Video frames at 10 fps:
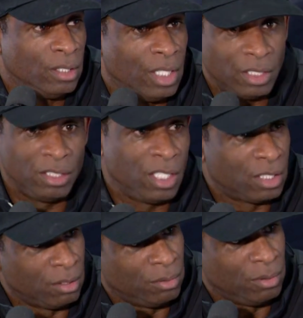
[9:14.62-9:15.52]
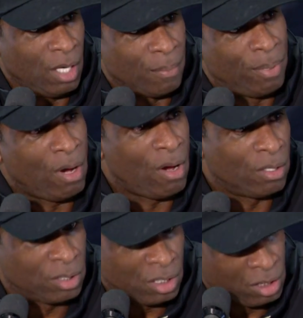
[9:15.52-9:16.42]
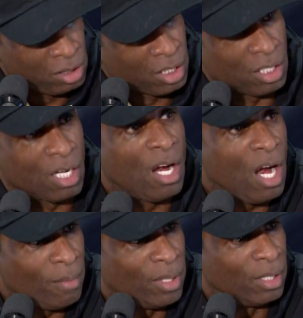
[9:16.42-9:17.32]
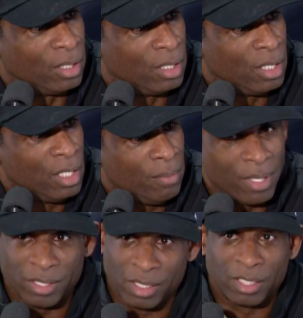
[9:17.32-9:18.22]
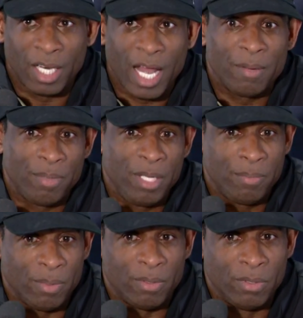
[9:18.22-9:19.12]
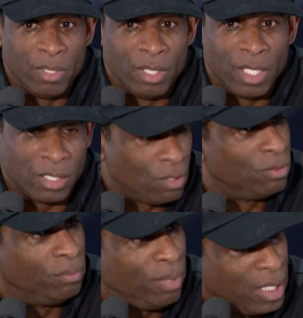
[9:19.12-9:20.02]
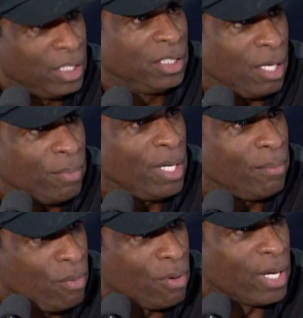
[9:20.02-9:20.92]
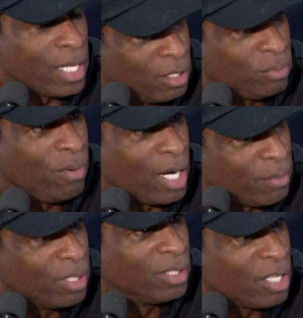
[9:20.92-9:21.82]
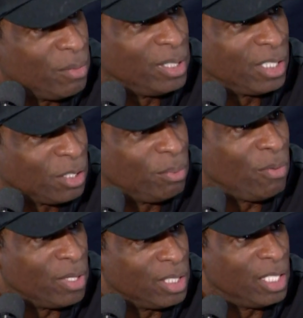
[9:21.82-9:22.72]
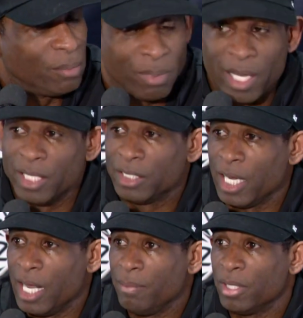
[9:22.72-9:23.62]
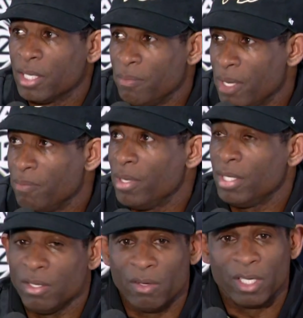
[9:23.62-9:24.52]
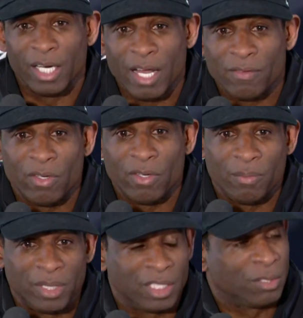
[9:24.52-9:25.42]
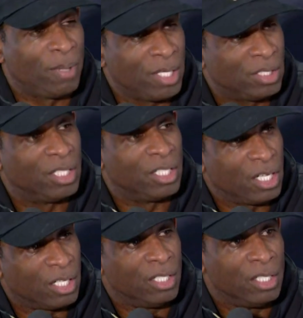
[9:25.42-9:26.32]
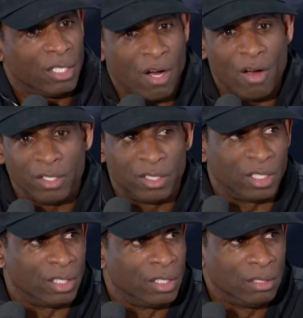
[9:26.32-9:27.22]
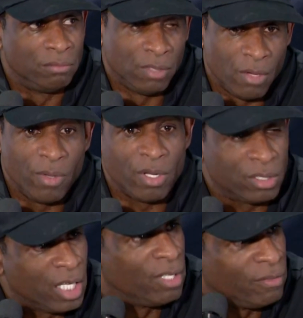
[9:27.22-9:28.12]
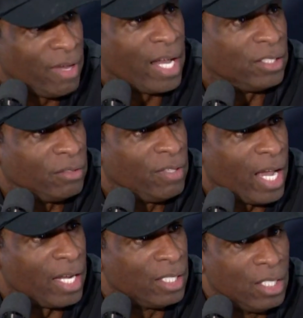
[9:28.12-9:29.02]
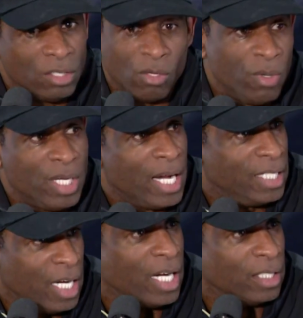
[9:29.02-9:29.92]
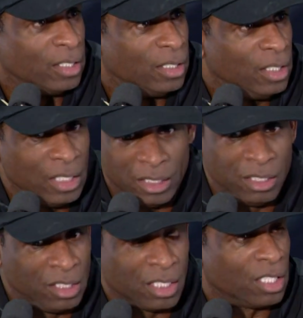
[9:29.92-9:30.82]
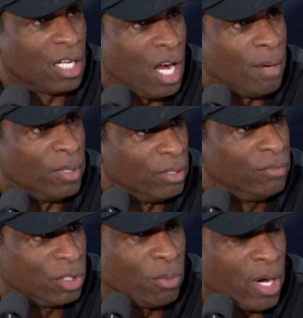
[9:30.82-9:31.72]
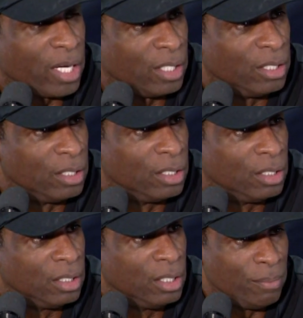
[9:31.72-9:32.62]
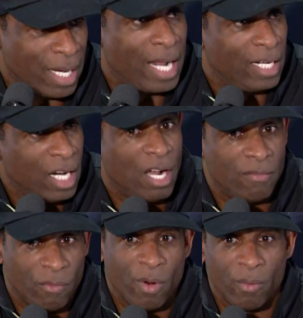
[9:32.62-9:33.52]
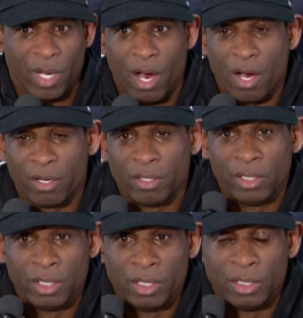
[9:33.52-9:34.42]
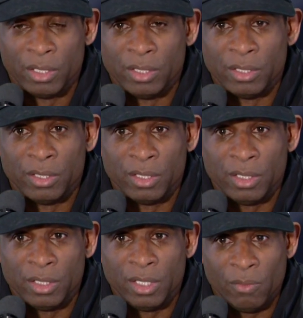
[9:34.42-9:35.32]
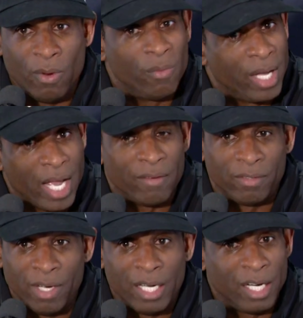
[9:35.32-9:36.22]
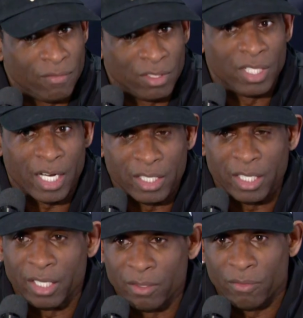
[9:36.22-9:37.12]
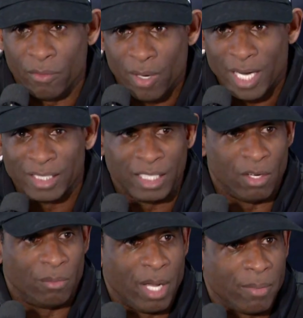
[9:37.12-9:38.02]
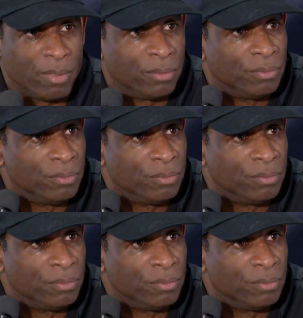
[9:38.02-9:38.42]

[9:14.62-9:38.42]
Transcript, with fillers: this is just a, a pause. This is just a comma. Because there's a lot of people that's going to bungee jump in that portal after spring because they're going to be disappointed in the playing time and the commitment or the level of participation that they're garnishing. And we're going to take advantage of that. So we're not done. This is just a comma for spring. But I love where we are and what we have. I love the secondary for what I see on paper.